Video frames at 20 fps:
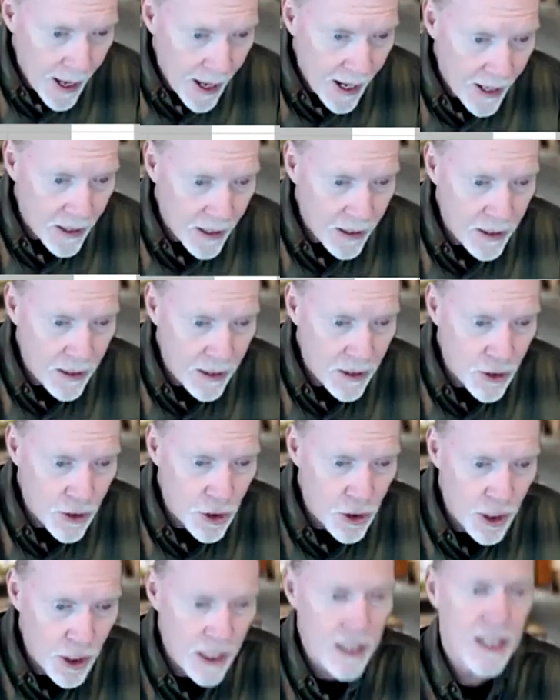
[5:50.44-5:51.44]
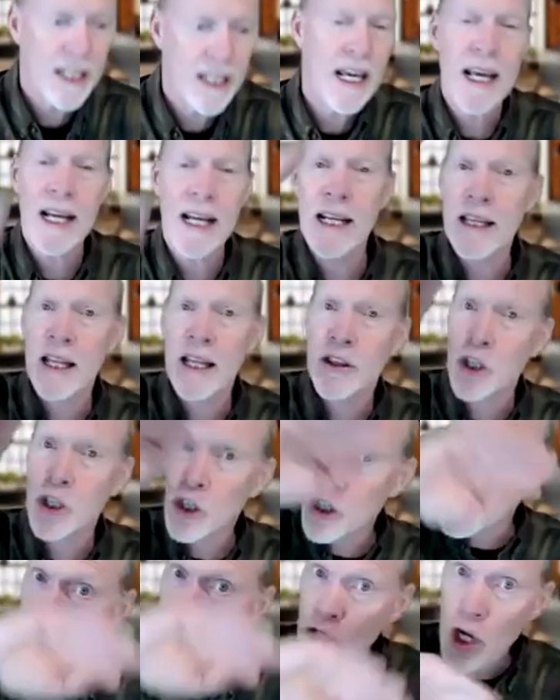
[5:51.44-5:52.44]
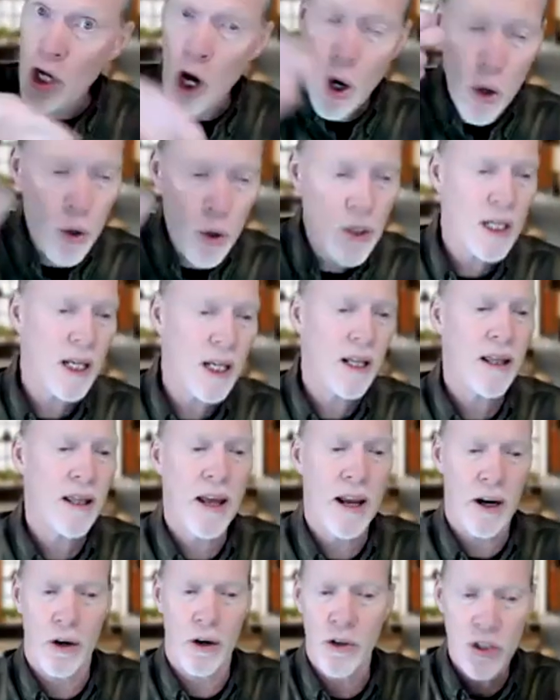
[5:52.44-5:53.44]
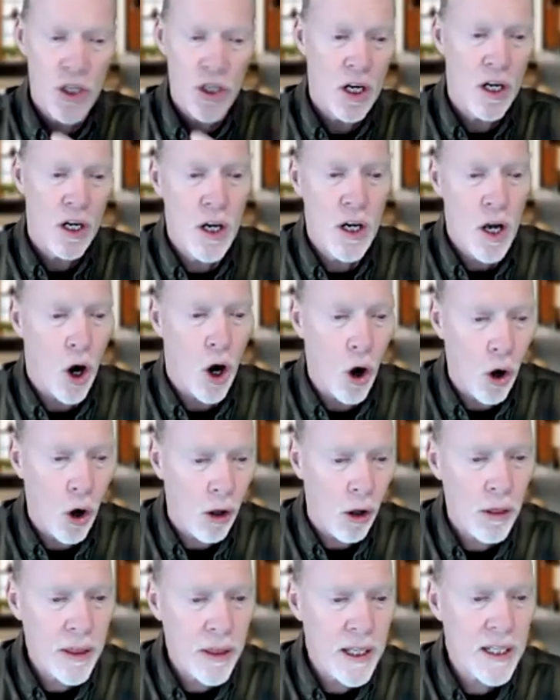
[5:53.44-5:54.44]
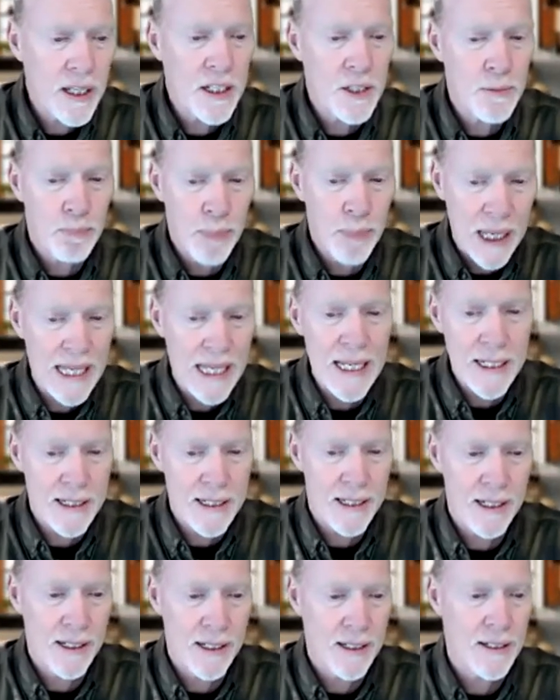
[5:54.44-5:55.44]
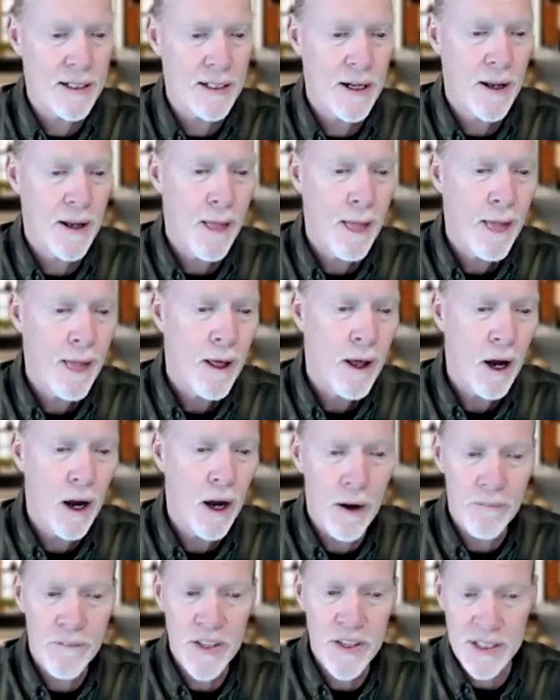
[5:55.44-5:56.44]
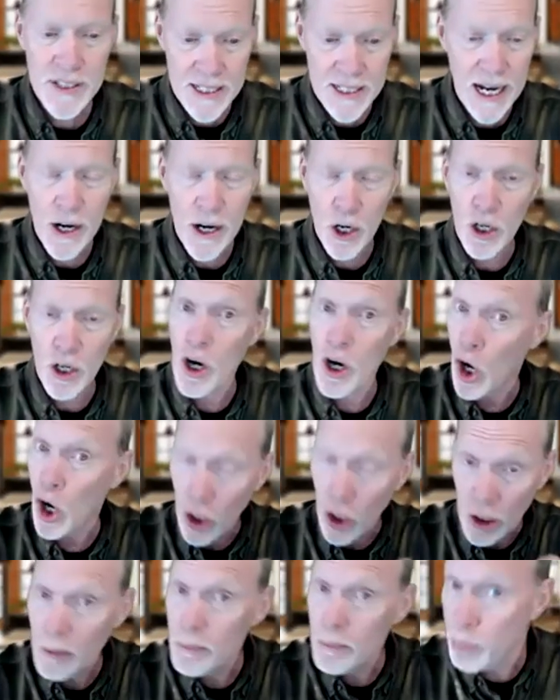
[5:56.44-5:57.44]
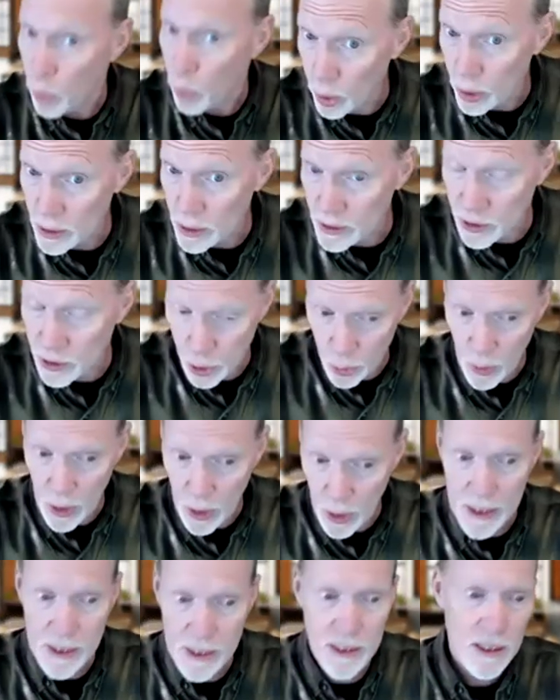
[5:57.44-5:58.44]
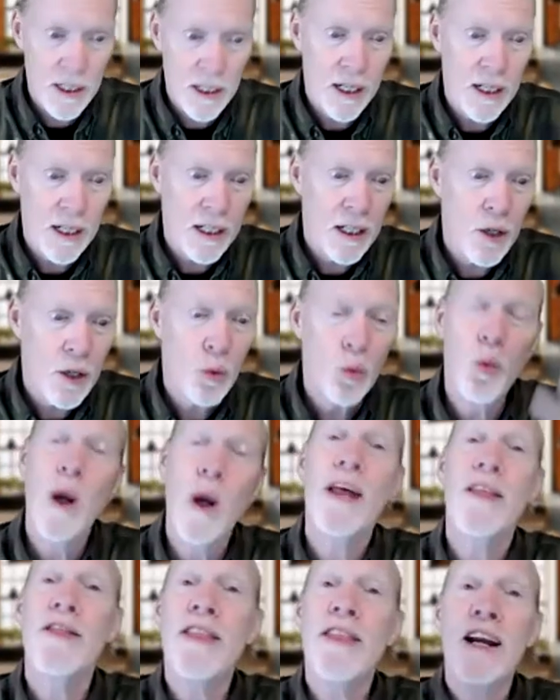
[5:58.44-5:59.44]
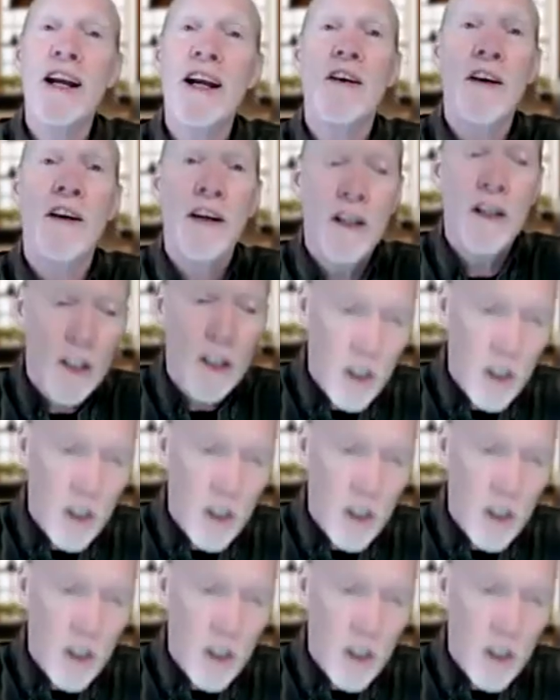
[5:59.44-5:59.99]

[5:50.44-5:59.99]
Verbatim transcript: That is indicating that there's a nosing there. There's all these pieces of the stair are important to us when they're